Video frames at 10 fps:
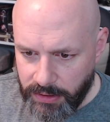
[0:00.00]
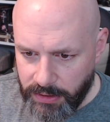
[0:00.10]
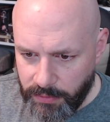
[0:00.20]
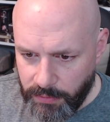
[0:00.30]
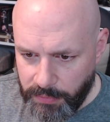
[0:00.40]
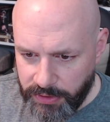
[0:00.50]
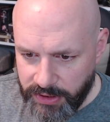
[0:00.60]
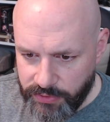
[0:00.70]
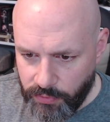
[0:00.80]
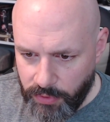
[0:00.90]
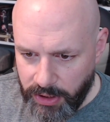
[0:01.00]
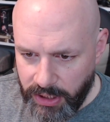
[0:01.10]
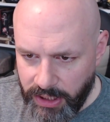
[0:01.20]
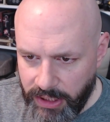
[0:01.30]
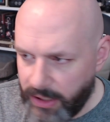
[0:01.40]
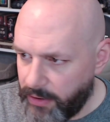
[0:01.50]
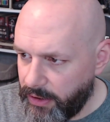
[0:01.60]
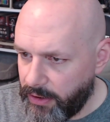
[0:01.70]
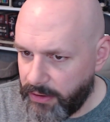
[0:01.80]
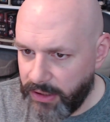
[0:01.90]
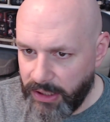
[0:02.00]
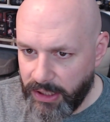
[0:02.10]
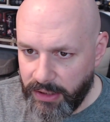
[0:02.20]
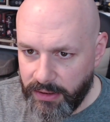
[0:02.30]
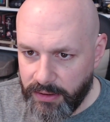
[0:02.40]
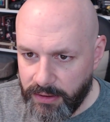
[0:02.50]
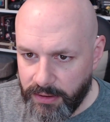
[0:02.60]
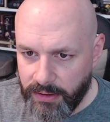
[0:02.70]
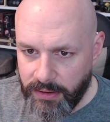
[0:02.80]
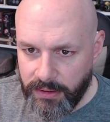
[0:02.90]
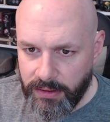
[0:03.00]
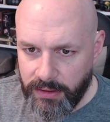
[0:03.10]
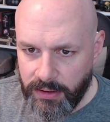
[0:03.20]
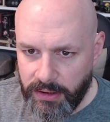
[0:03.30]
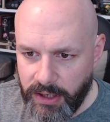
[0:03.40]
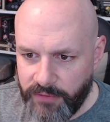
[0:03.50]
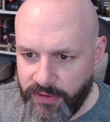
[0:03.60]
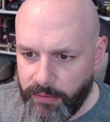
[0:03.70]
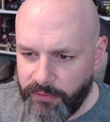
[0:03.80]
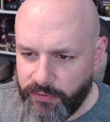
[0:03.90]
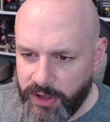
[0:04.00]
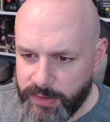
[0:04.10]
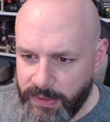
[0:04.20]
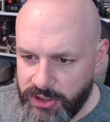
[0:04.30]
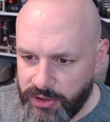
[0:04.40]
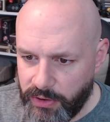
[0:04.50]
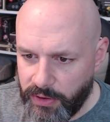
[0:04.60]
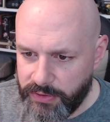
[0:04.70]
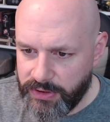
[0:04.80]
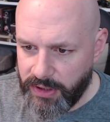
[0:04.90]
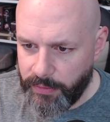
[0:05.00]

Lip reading: We'll put this way down here at the end. There. Now if I refresh my show notes, there